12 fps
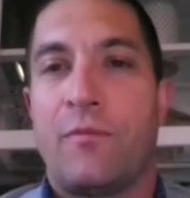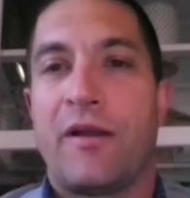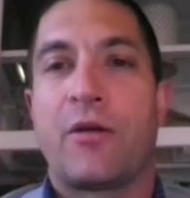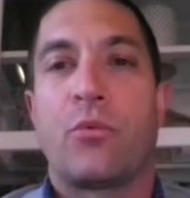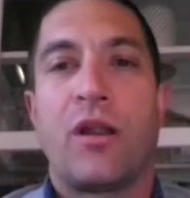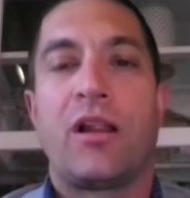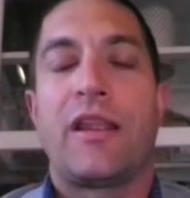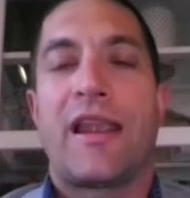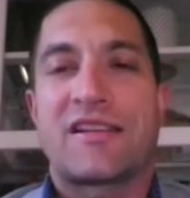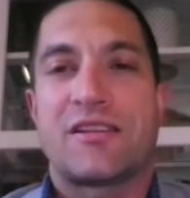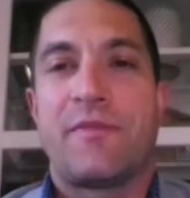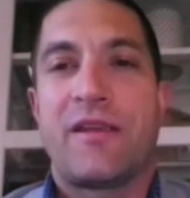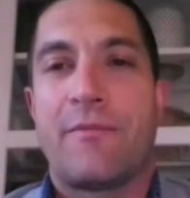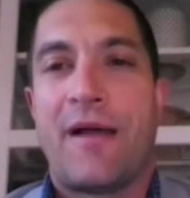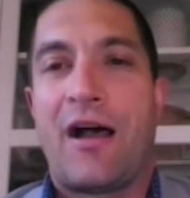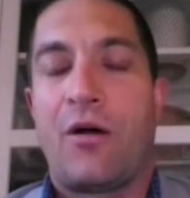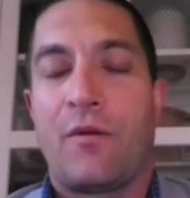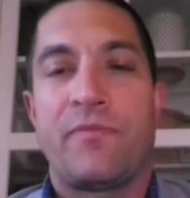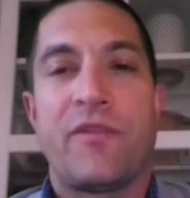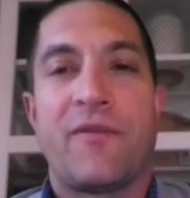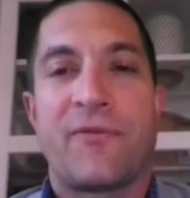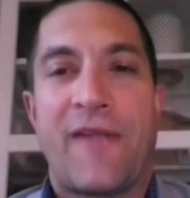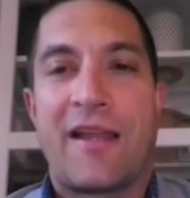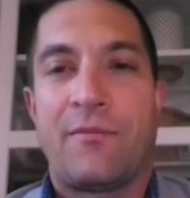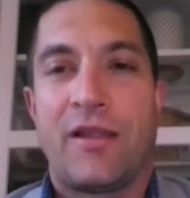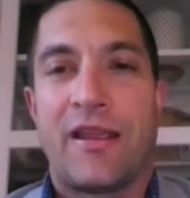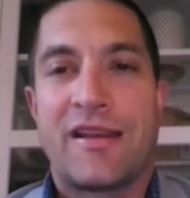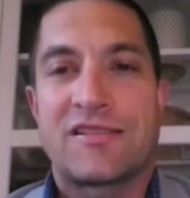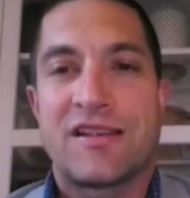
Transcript: but it really has to be about the families